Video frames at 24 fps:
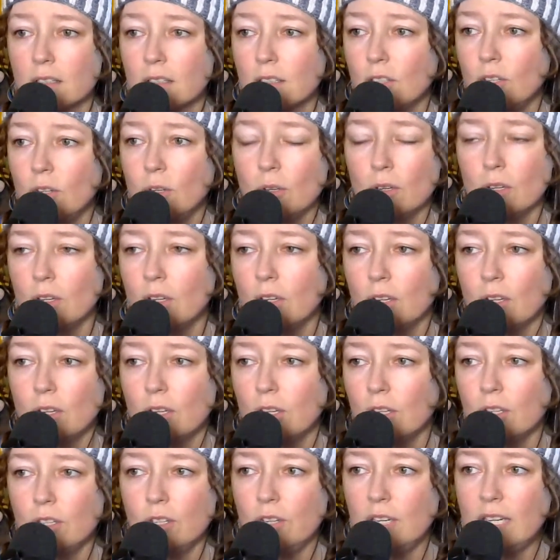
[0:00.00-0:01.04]
You
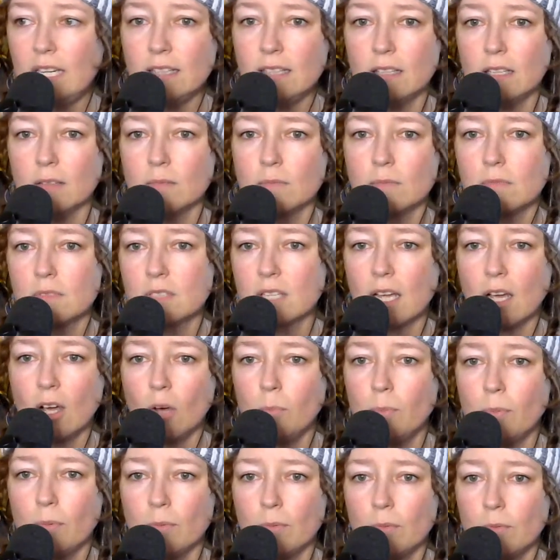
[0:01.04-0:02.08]
you need them to
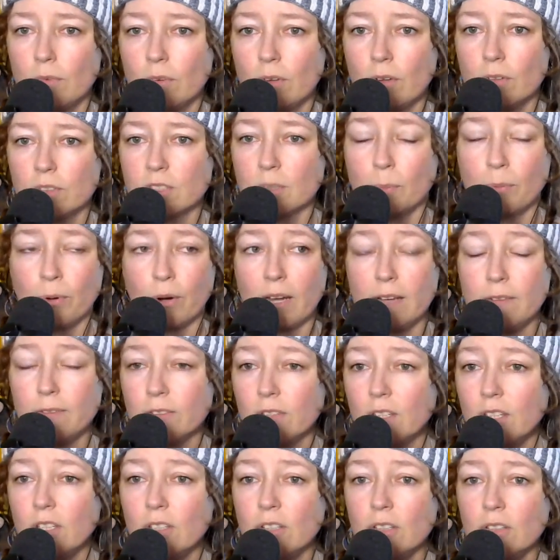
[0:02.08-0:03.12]
help, to pray for
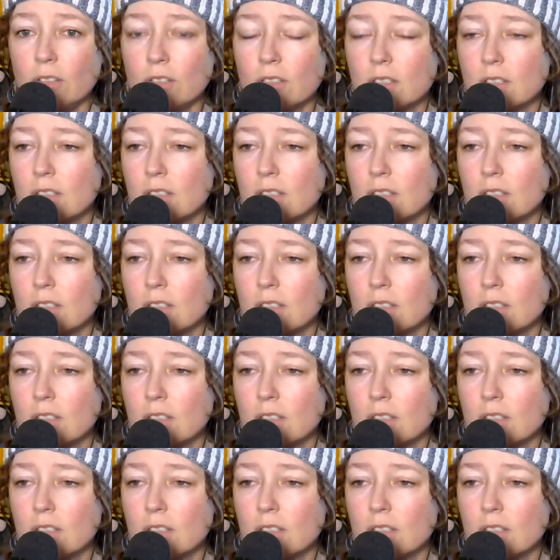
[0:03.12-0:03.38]
you,